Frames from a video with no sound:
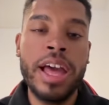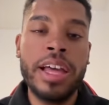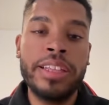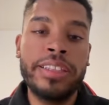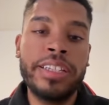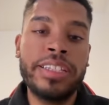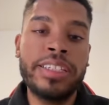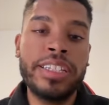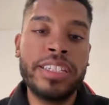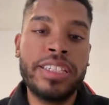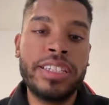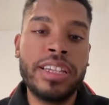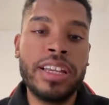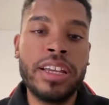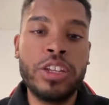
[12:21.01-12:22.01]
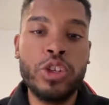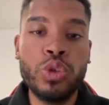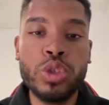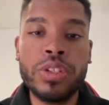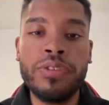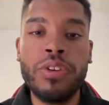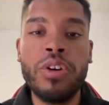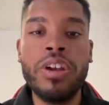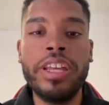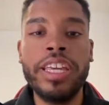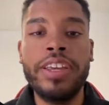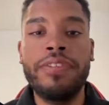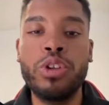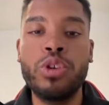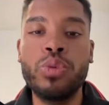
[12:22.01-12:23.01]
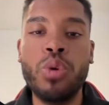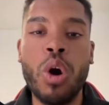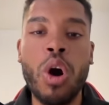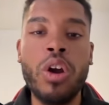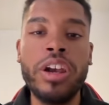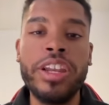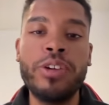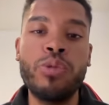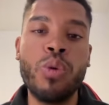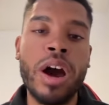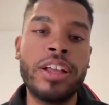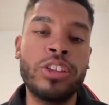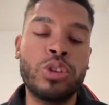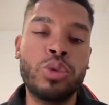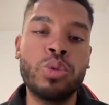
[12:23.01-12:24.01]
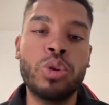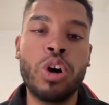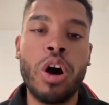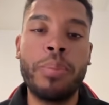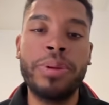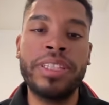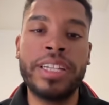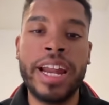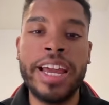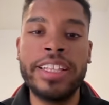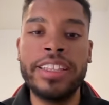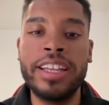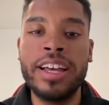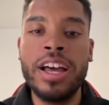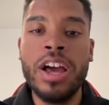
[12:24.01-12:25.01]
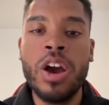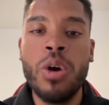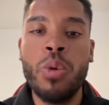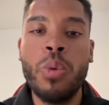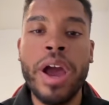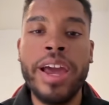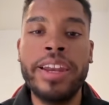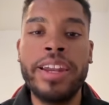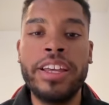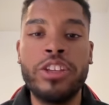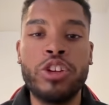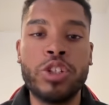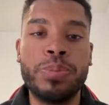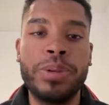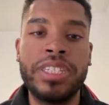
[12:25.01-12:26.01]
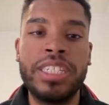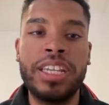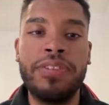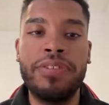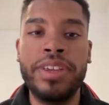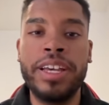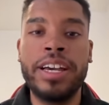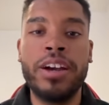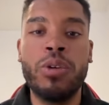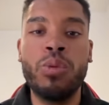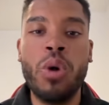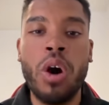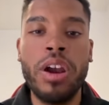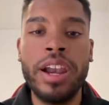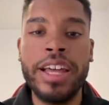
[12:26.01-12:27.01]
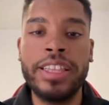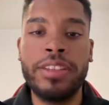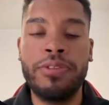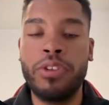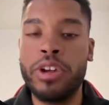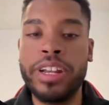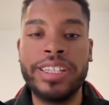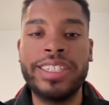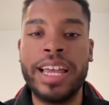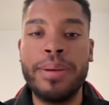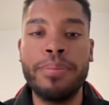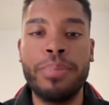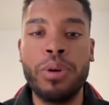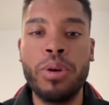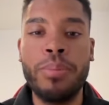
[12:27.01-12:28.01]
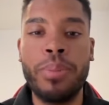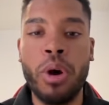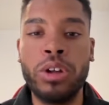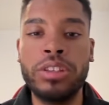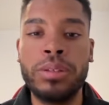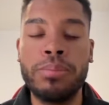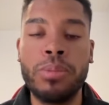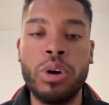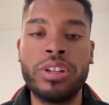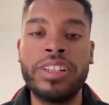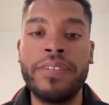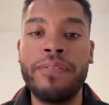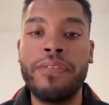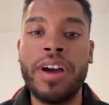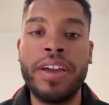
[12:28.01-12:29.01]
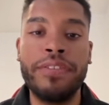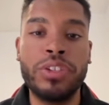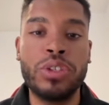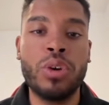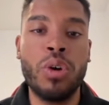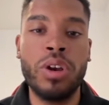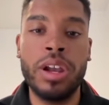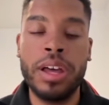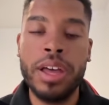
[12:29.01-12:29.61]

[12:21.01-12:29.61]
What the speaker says: This is useful if you only want to copy trade when your specific wallet, for example, bought more than 5 SOL,